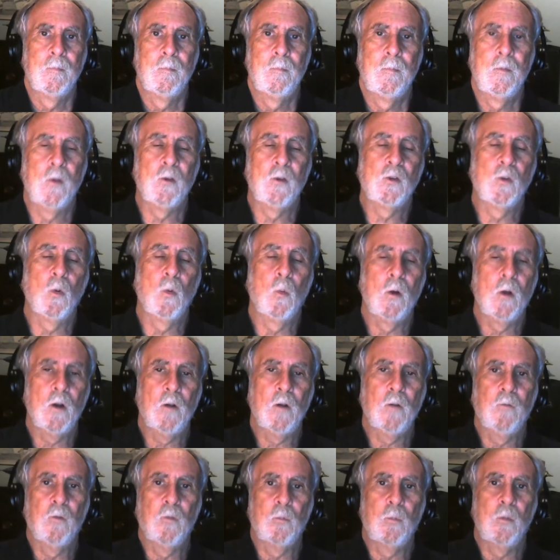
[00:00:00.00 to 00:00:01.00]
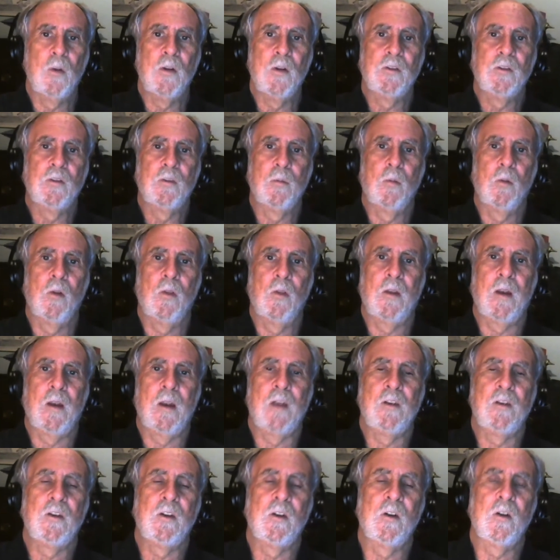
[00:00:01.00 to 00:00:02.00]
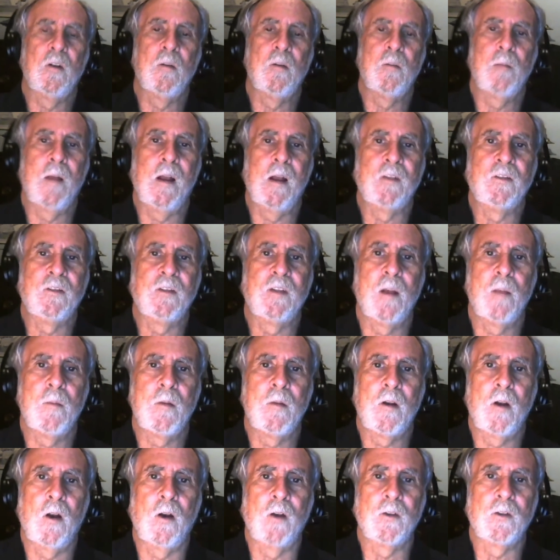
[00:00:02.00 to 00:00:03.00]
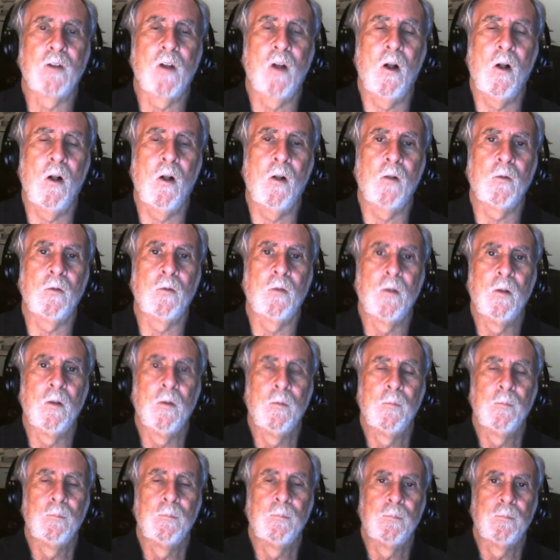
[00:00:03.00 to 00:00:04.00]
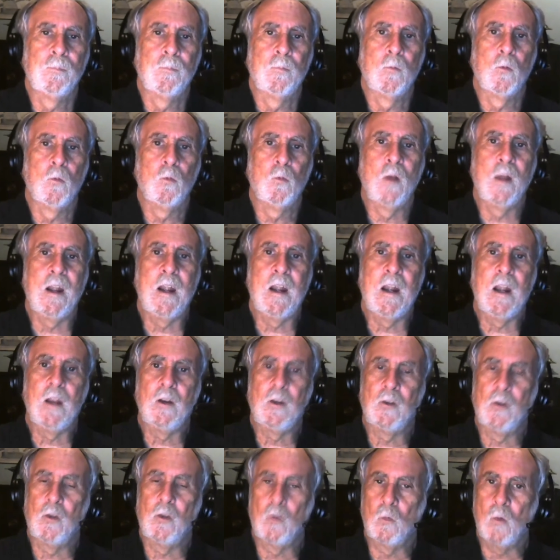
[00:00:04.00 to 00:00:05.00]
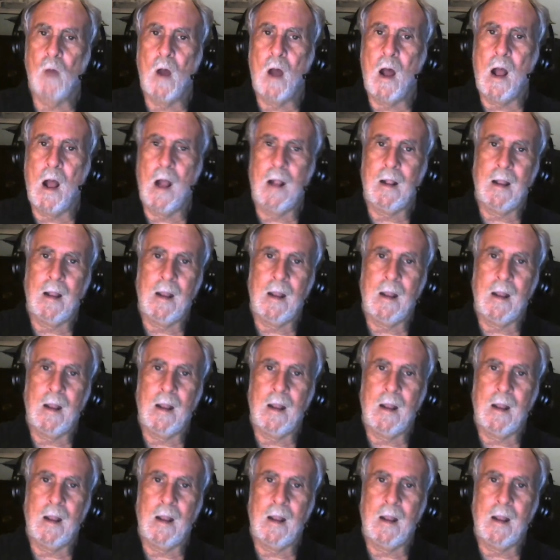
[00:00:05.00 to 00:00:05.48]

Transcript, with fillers: There's a wonderful principle that I share in my seminars called running into the rock.